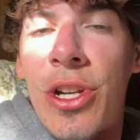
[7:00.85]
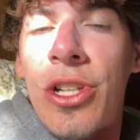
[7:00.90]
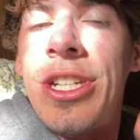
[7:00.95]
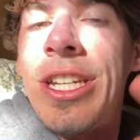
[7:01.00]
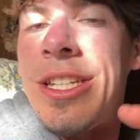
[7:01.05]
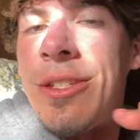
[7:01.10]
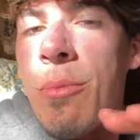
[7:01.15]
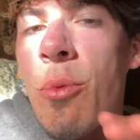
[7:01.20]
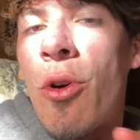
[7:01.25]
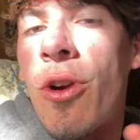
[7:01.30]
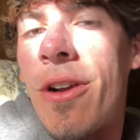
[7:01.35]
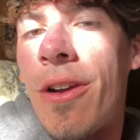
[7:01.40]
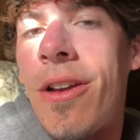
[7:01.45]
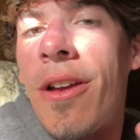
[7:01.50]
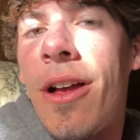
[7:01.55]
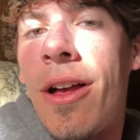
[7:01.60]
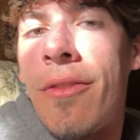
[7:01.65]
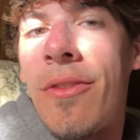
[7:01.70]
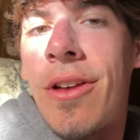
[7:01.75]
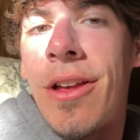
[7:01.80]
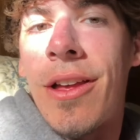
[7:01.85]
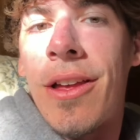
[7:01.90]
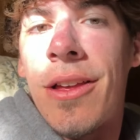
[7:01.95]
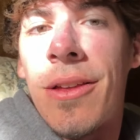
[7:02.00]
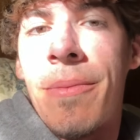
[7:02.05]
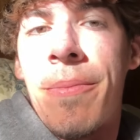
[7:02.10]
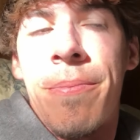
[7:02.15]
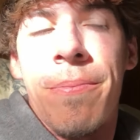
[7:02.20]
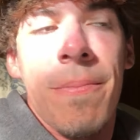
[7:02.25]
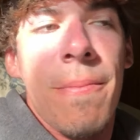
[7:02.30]
She's more of a
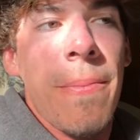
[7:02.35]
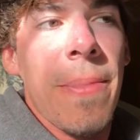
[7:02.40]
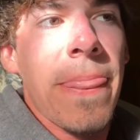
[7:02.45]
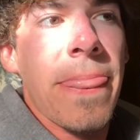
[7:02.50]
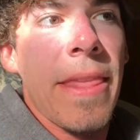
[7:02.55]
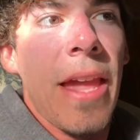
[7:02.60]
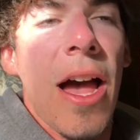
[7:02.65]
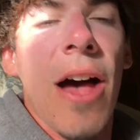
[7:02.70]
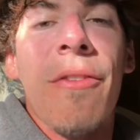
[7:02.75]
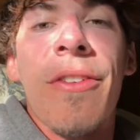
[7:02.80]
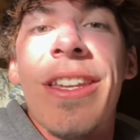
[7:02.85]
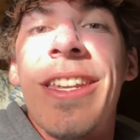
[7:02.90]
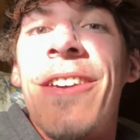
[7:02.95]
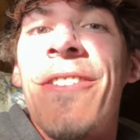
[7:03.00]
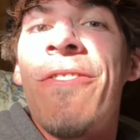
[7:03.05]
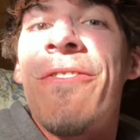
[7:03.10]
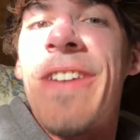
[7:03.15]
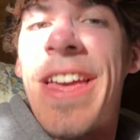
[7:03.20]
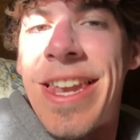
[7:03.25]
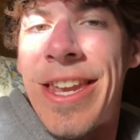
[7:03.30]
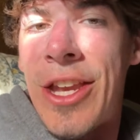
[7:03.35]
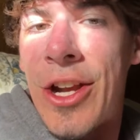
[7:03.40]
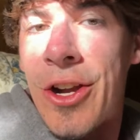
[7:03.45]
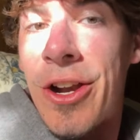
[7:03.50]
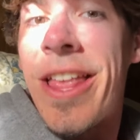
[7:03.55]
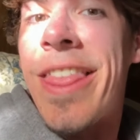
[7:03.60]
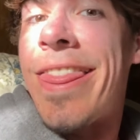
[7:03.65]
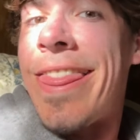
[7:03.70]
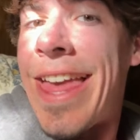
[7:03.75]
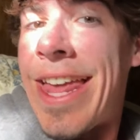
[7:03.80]
of a defender
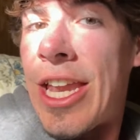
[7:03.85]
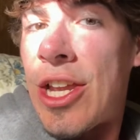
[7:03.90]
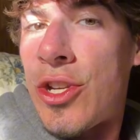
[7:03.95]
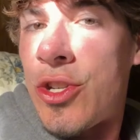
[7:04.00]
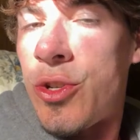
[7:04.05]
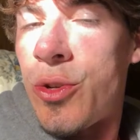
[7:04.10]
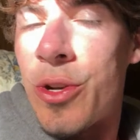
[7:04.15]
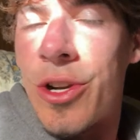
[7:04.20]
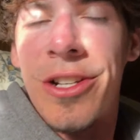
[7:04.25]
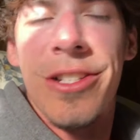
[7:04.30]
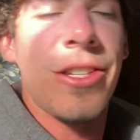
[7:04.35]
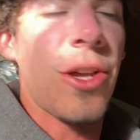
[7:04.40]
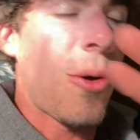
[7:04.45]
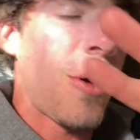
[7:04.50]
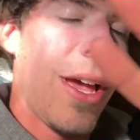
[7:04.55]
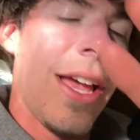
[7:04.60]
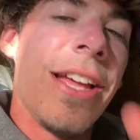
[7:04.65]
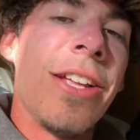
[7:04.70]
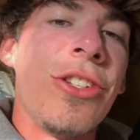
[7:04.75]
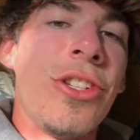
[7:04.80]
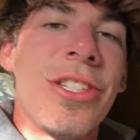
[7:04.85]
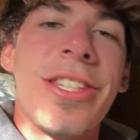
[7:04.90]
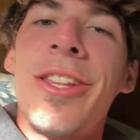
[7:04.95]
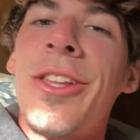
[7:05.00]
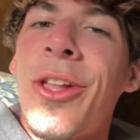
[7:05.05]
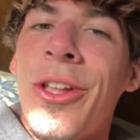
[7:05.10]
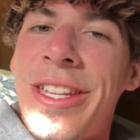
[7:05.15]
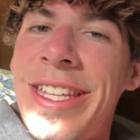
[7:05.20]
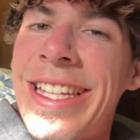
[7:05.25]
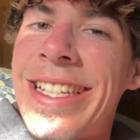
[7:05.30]
than a shooter. So just a
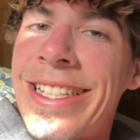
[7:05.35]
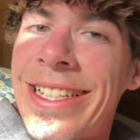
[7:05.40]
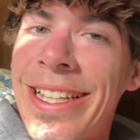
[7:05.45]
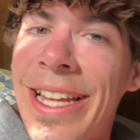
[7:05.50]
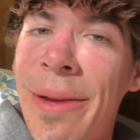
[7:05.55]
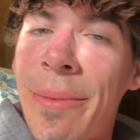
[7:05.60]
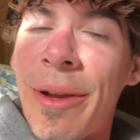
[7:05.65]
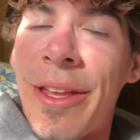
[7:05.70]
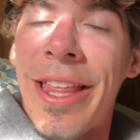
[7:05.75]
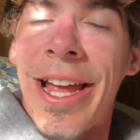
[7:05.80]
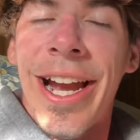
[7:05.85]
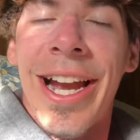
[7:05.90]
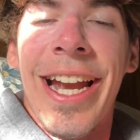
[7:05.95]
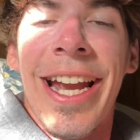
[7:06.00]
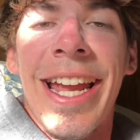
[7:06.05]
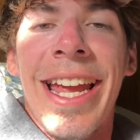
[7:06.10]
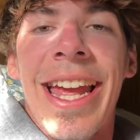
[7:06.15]
little disclaimer there.